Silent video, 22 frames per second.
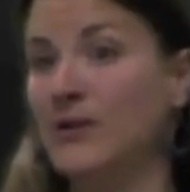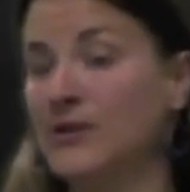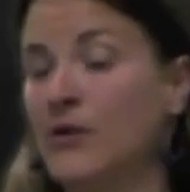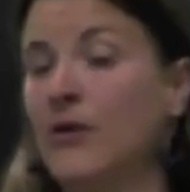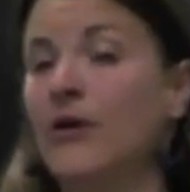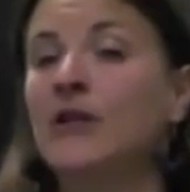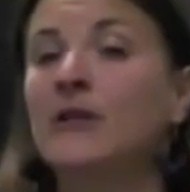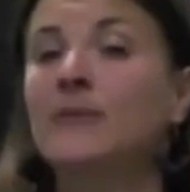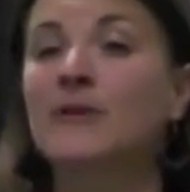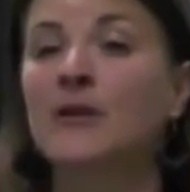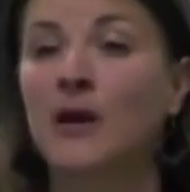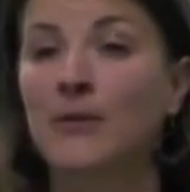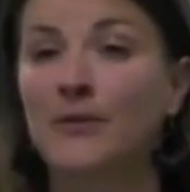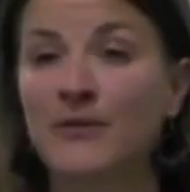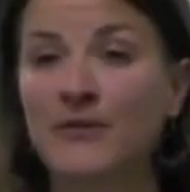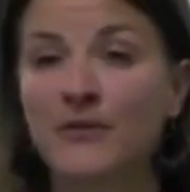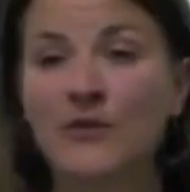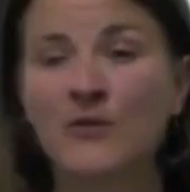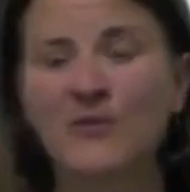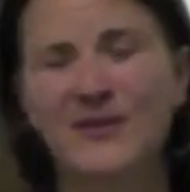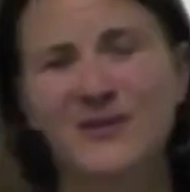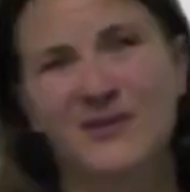it's going to be coming
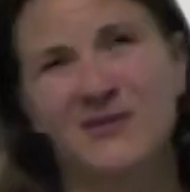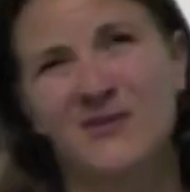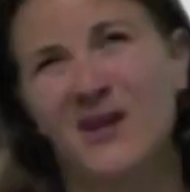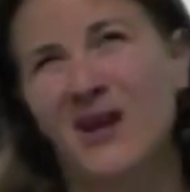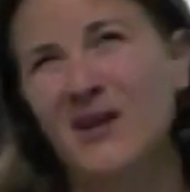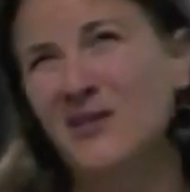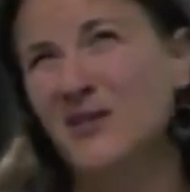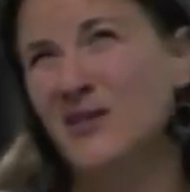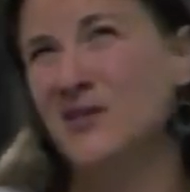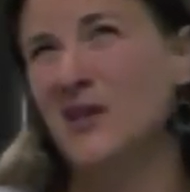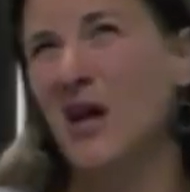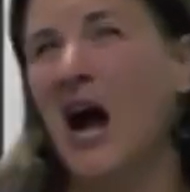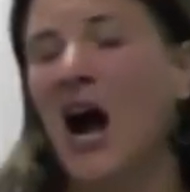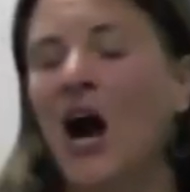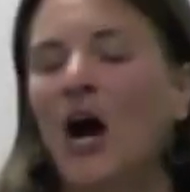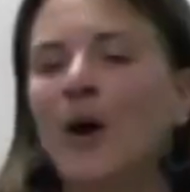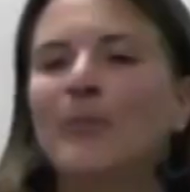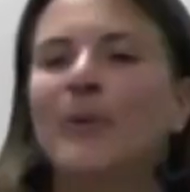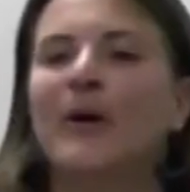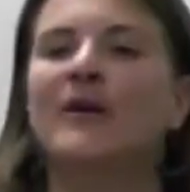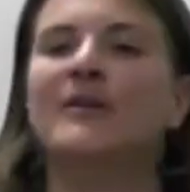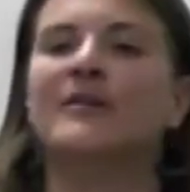through. But it's not just
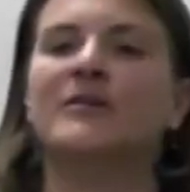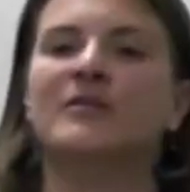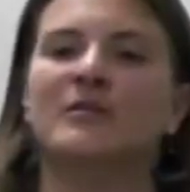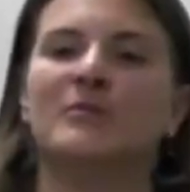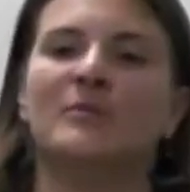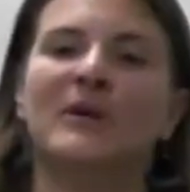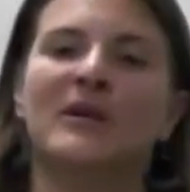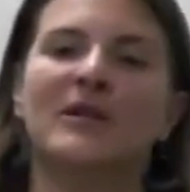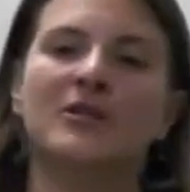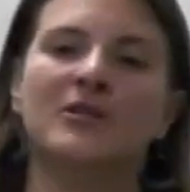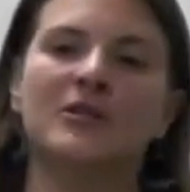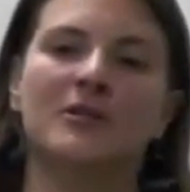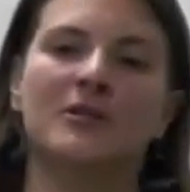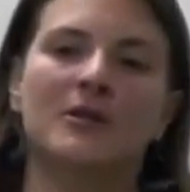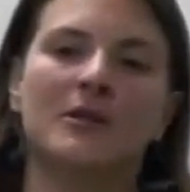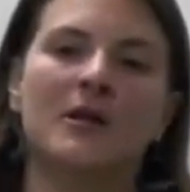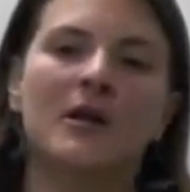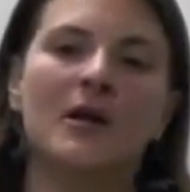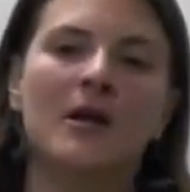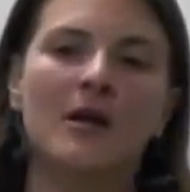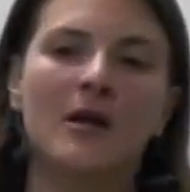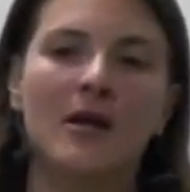our participation,
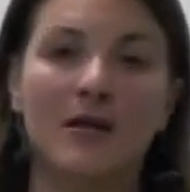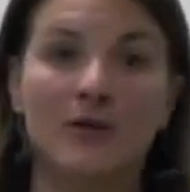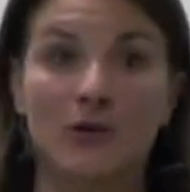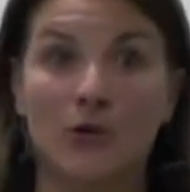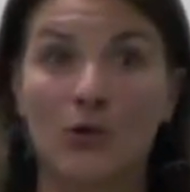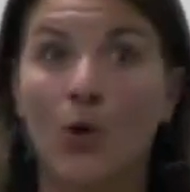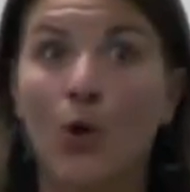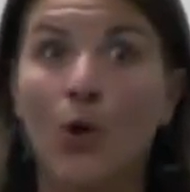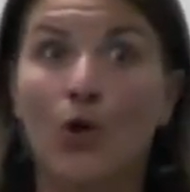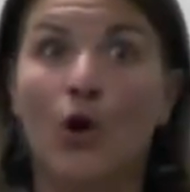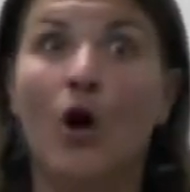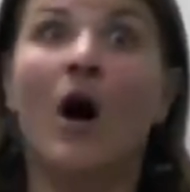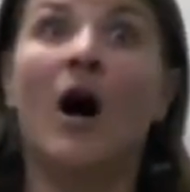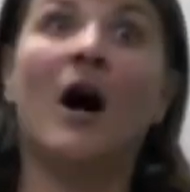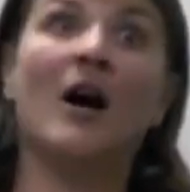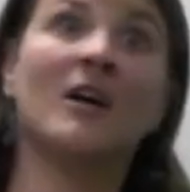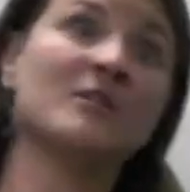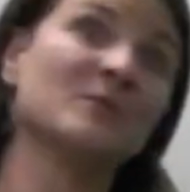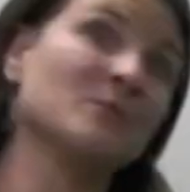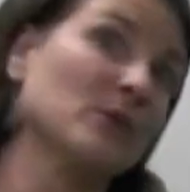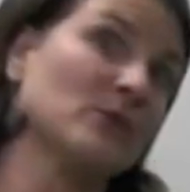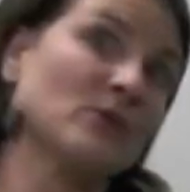it's the whole
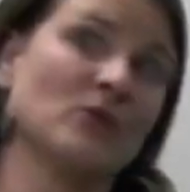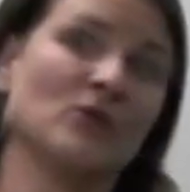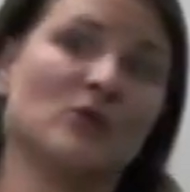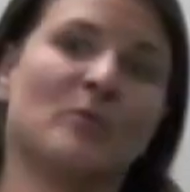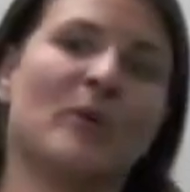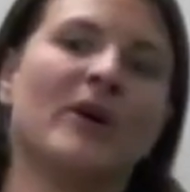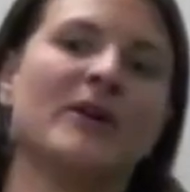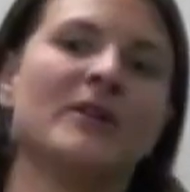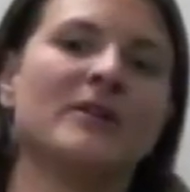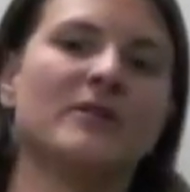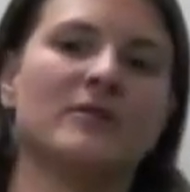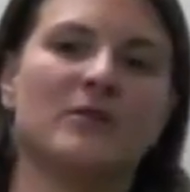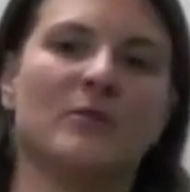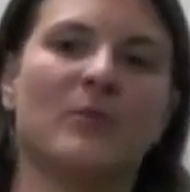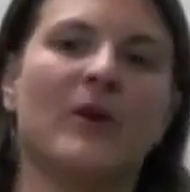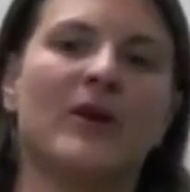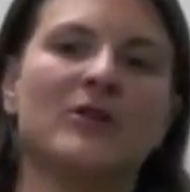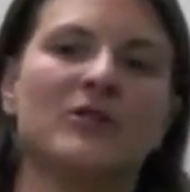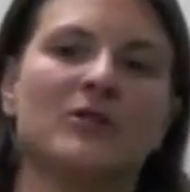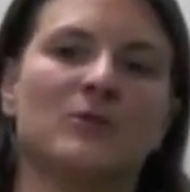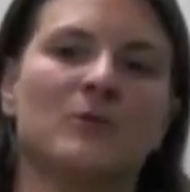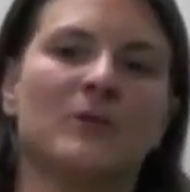cosmos's
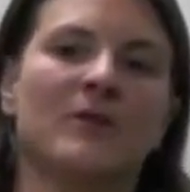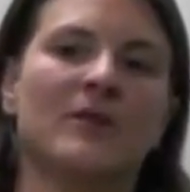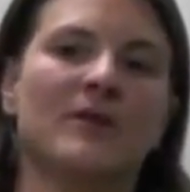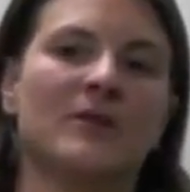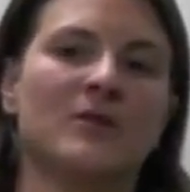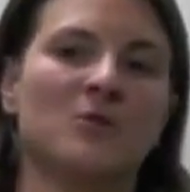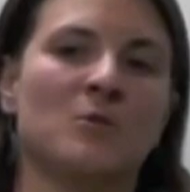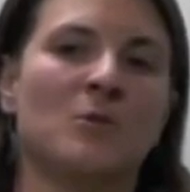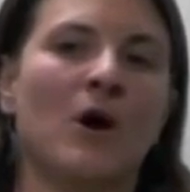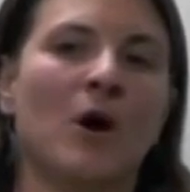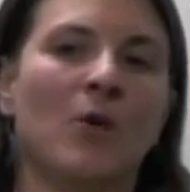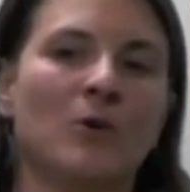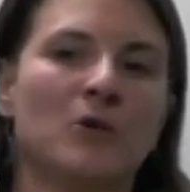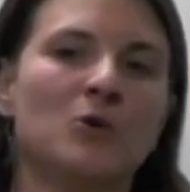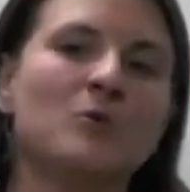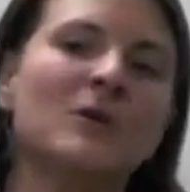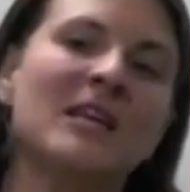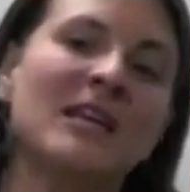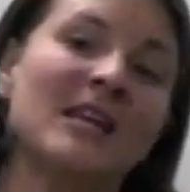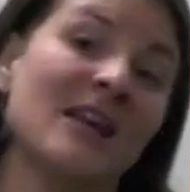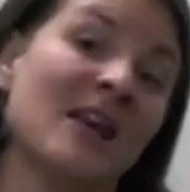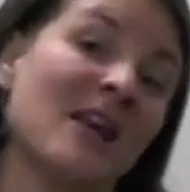participation with it as well, which
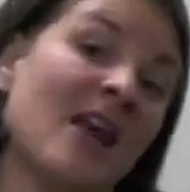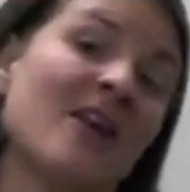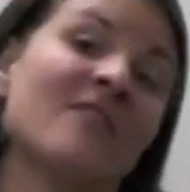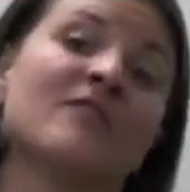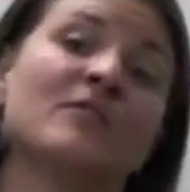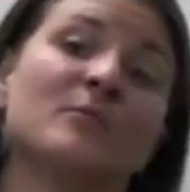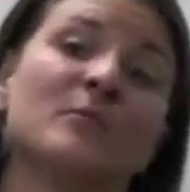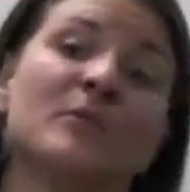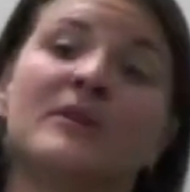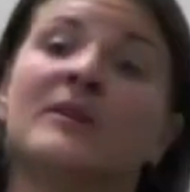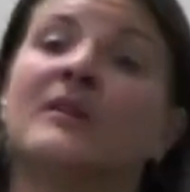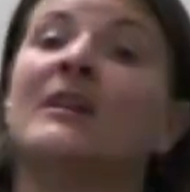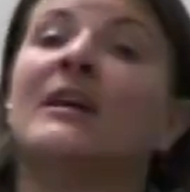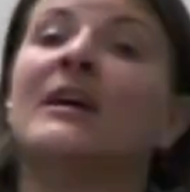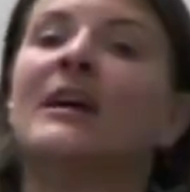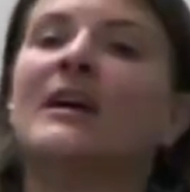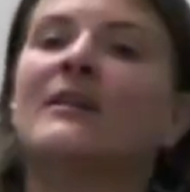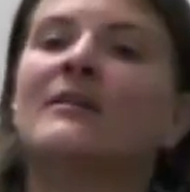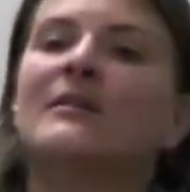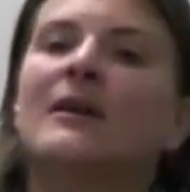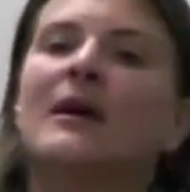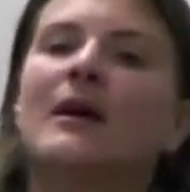we can never
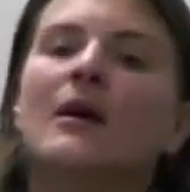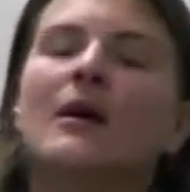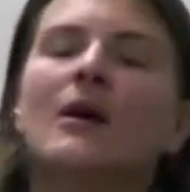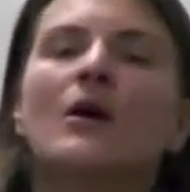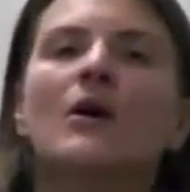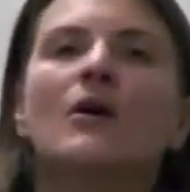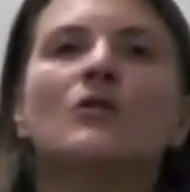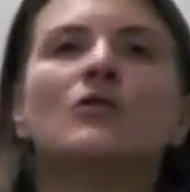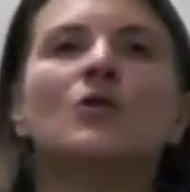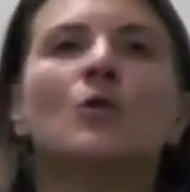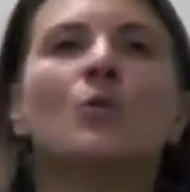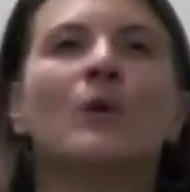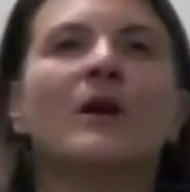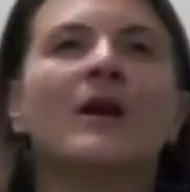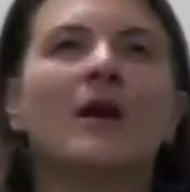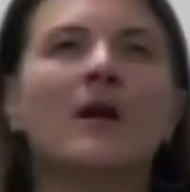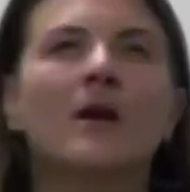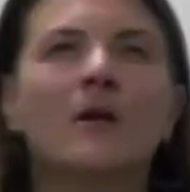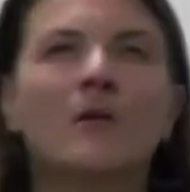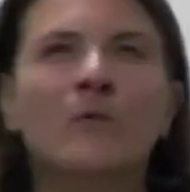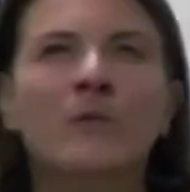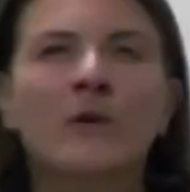predict. So when
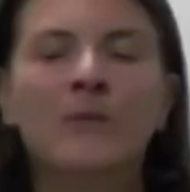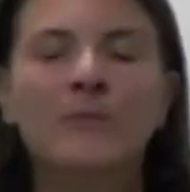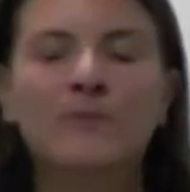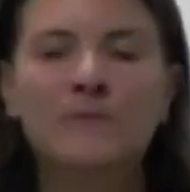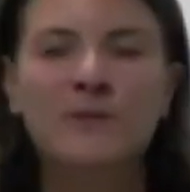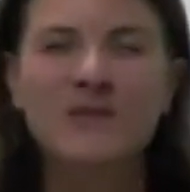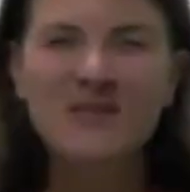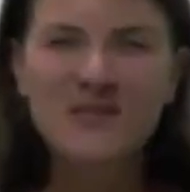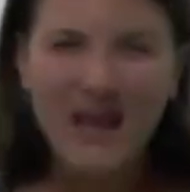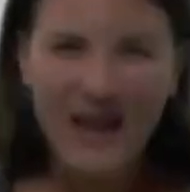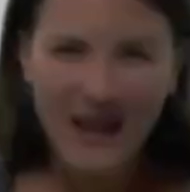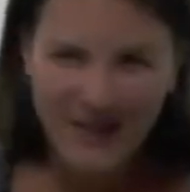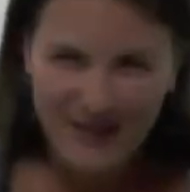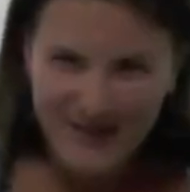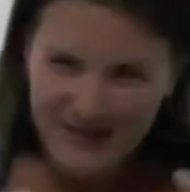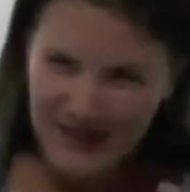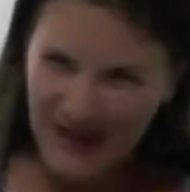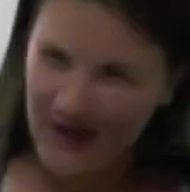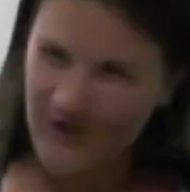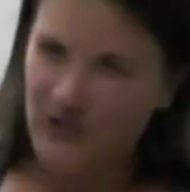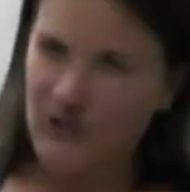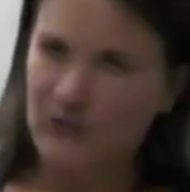we scale it
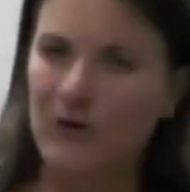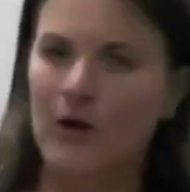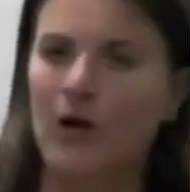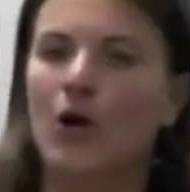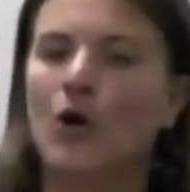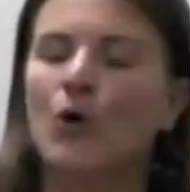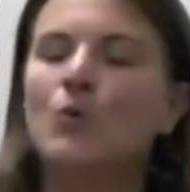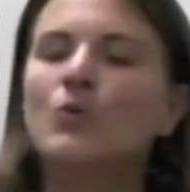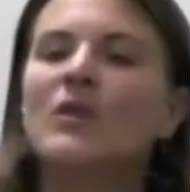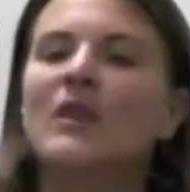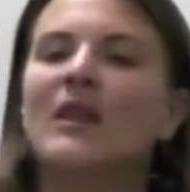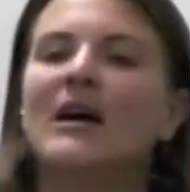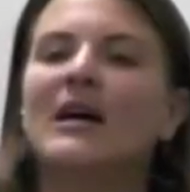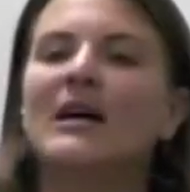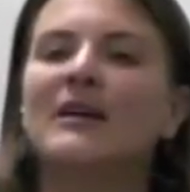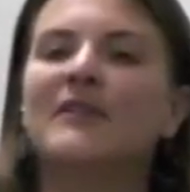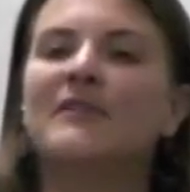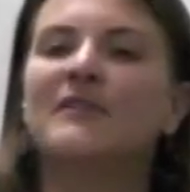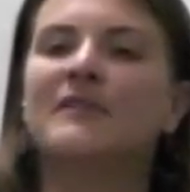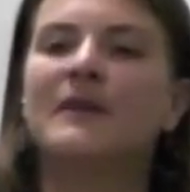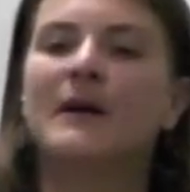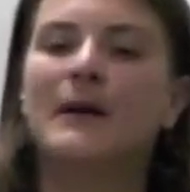down to our own
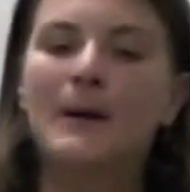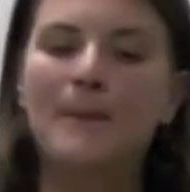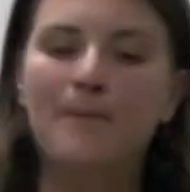life,